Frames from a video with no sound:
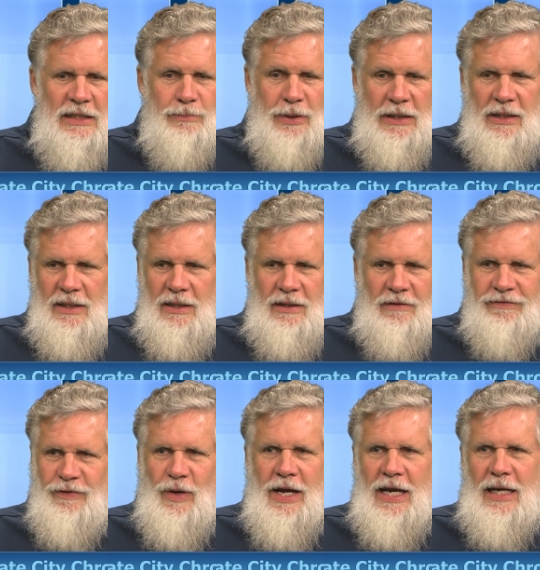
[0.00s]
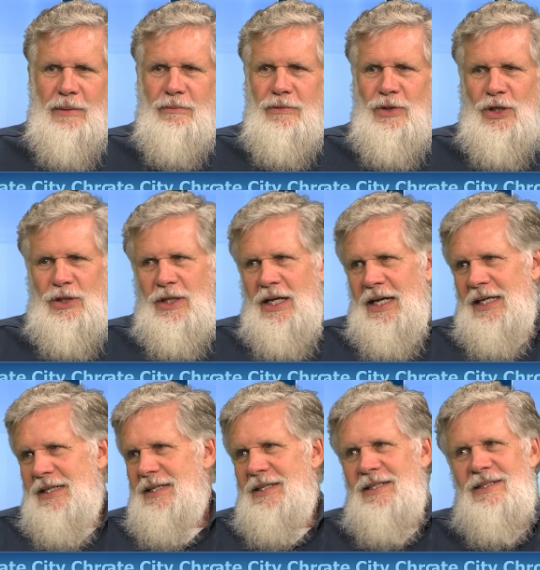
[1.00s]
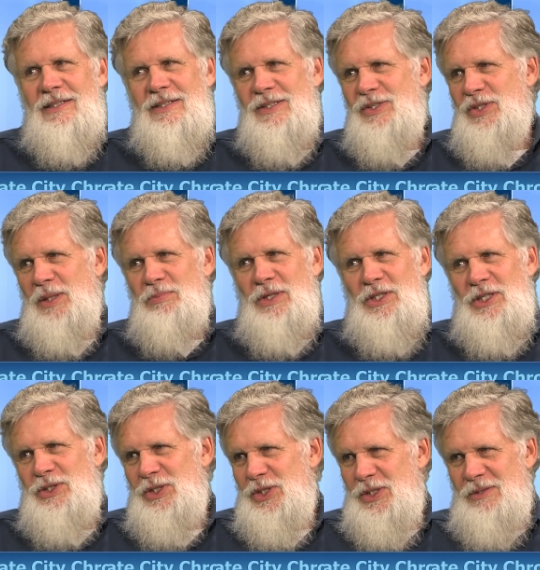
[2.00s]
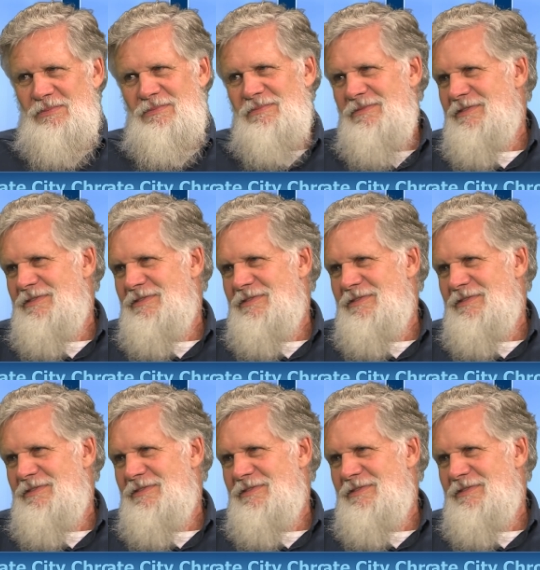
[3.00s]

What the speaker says: But the frame looked like something you just